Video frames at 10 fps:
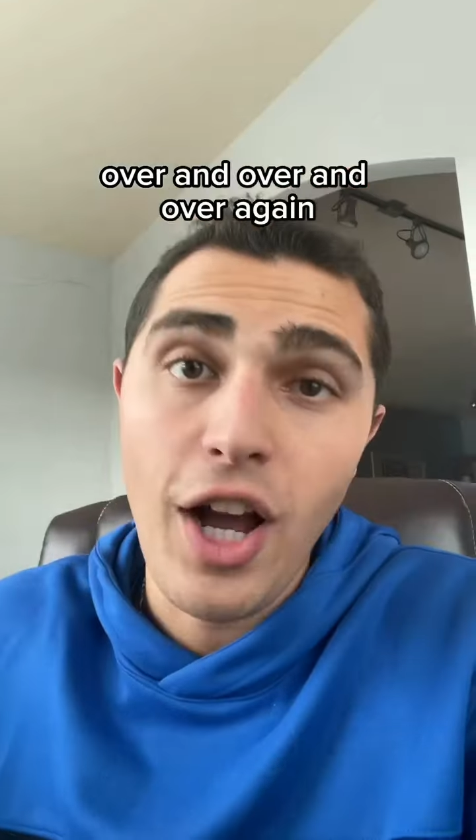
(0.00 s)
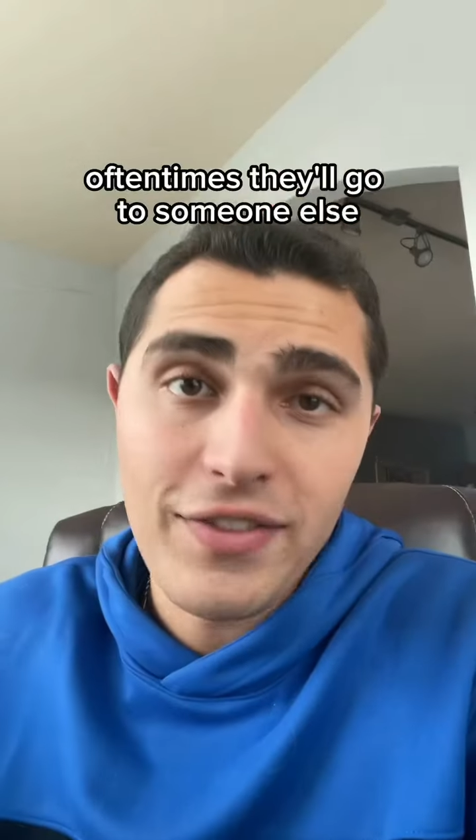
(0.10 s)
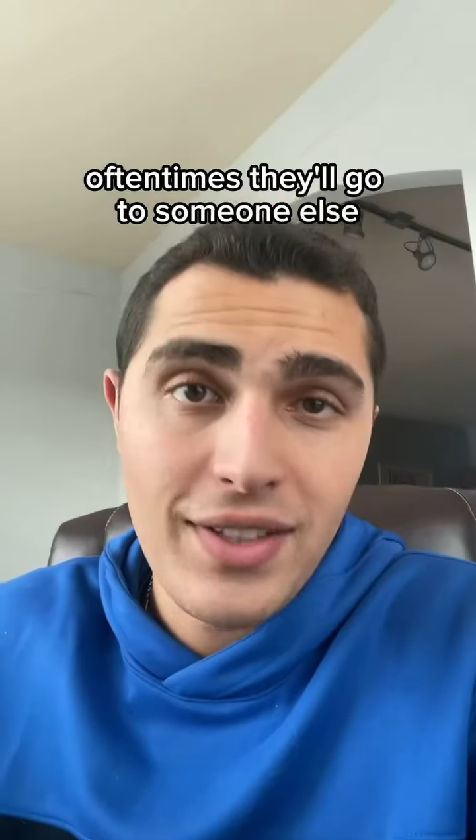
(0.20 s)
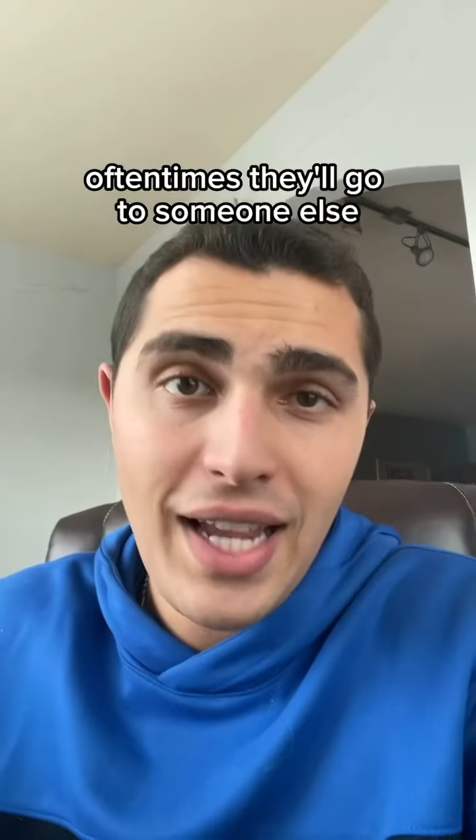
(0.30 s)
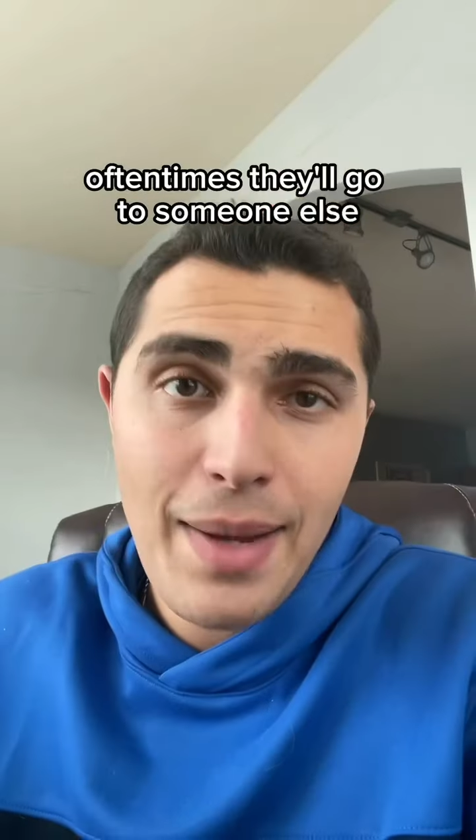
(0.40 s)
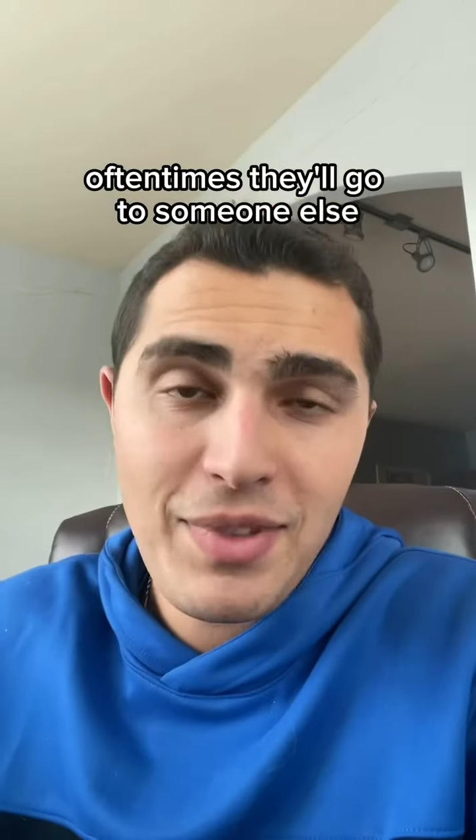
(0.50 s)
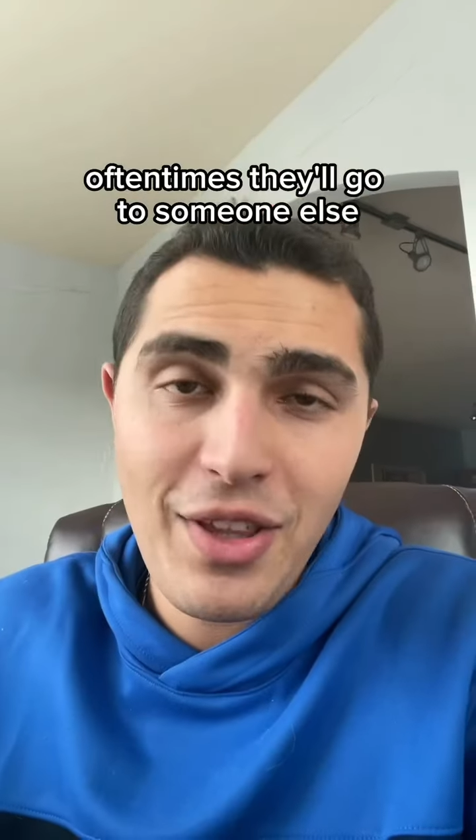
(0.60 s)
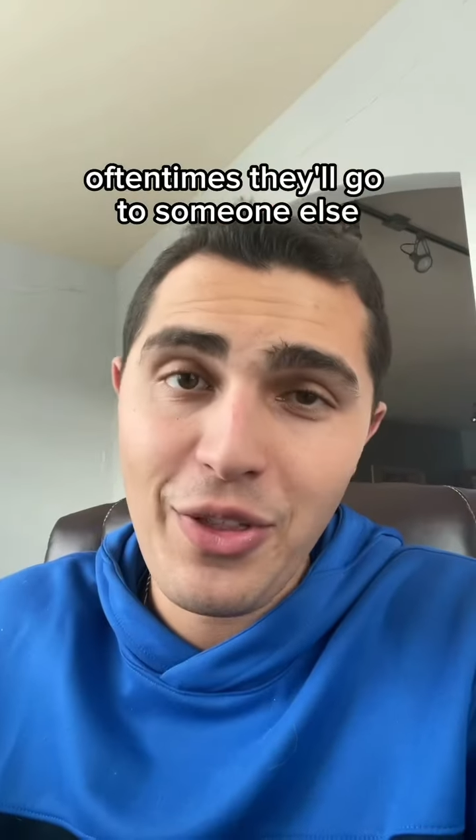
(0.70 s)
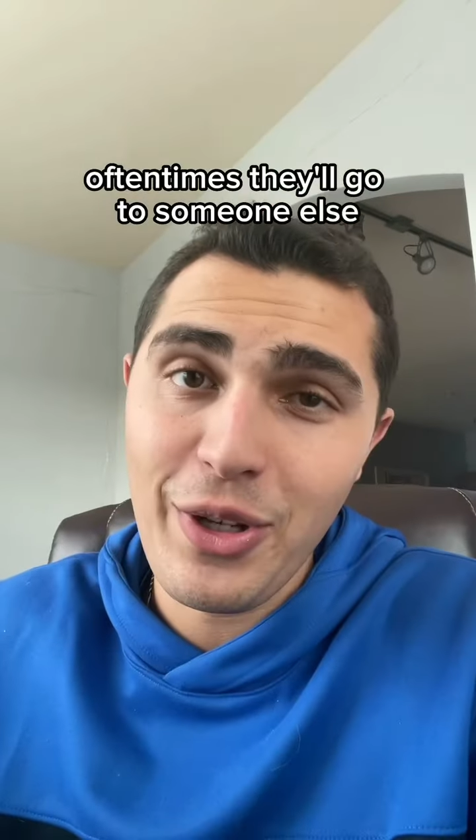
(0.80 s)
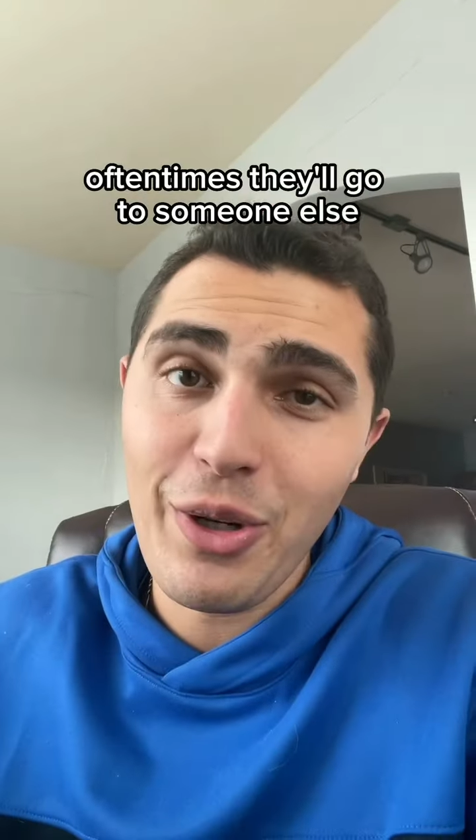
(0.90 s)

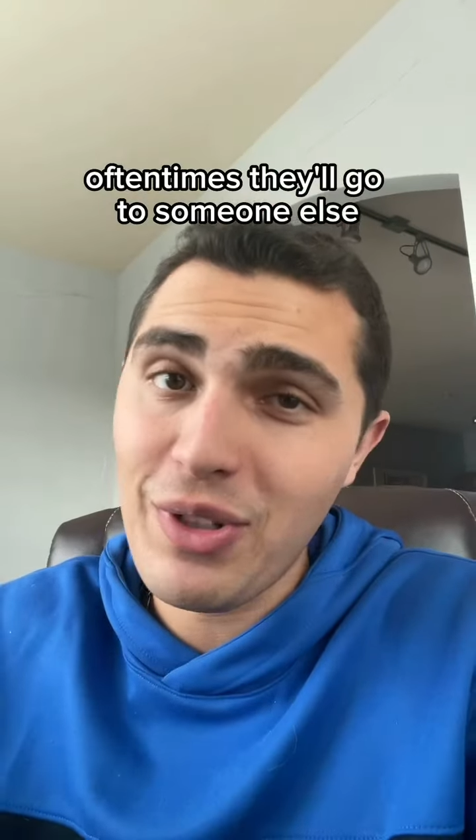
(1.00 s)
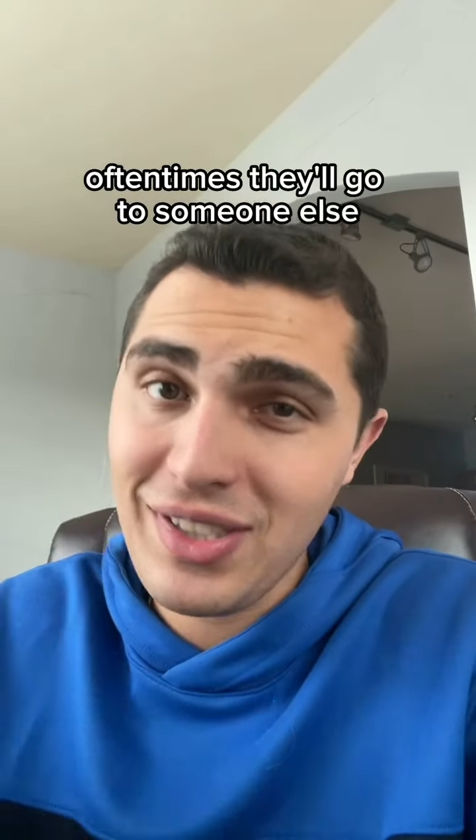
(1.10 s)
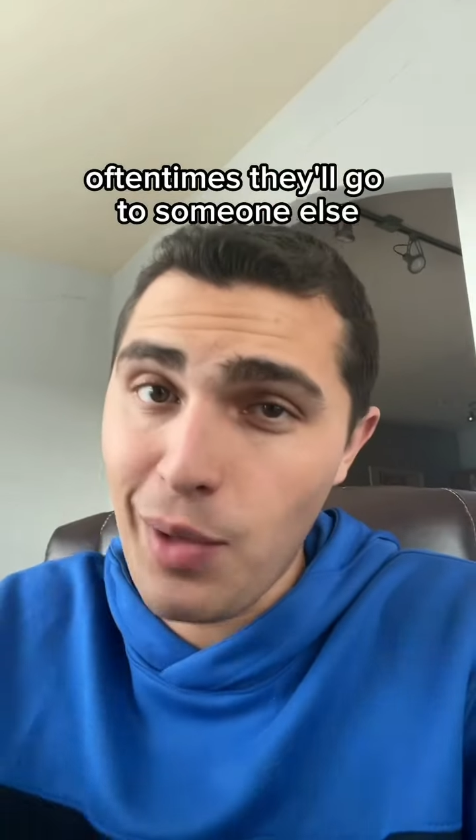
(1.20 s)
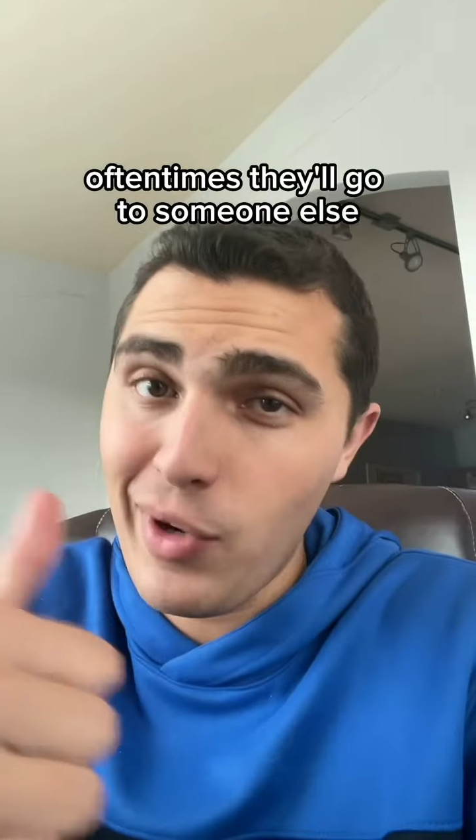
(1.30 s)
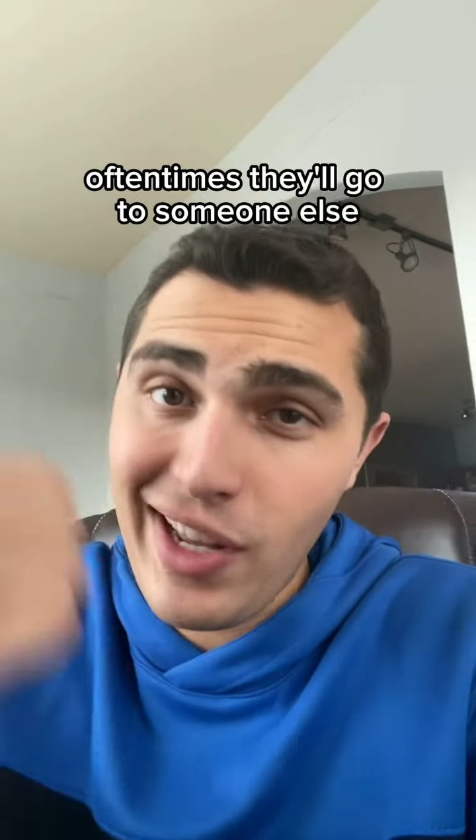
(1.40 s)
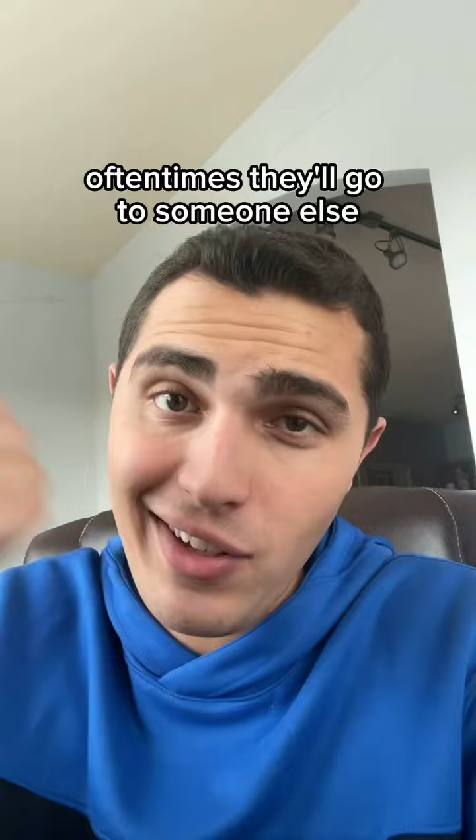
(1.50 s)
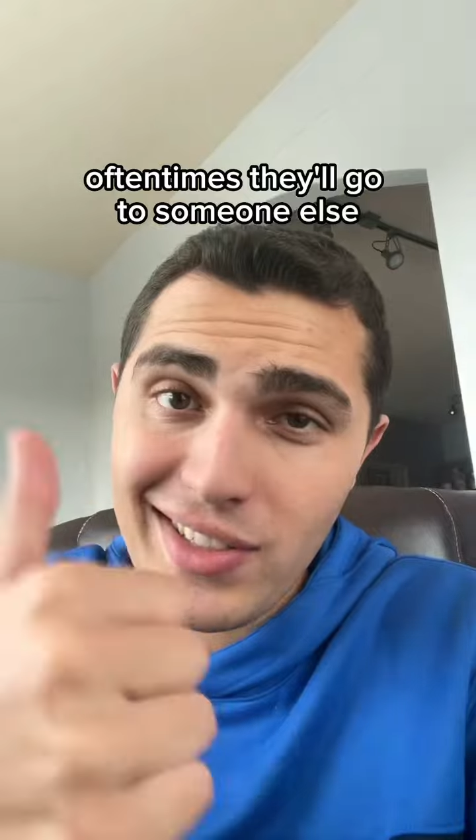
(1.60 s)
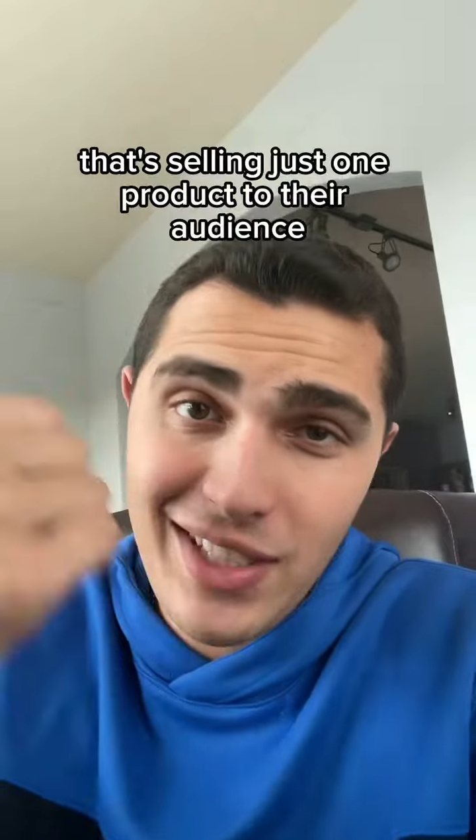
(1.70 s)
oftentimes, they'll go to someone else